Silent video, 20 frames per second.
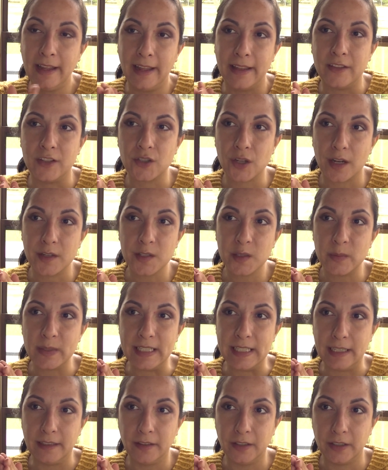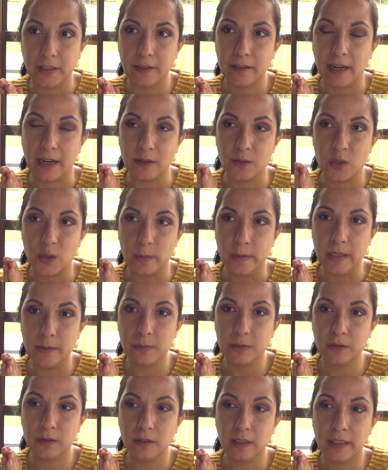There's also a dinner. Now, do
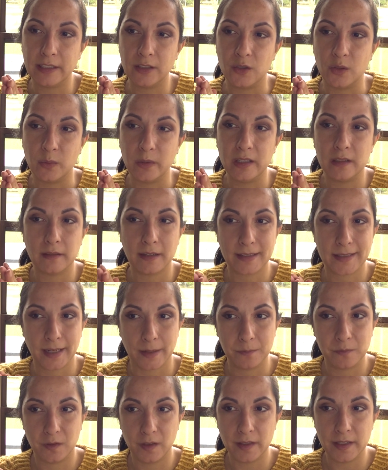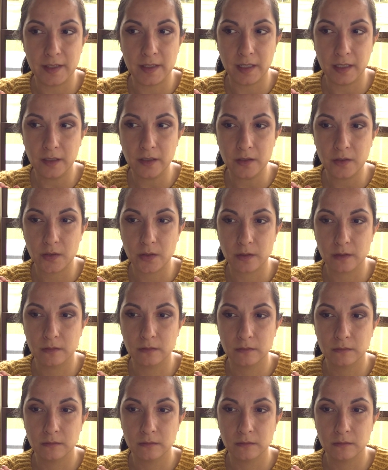we dress up for the dinners?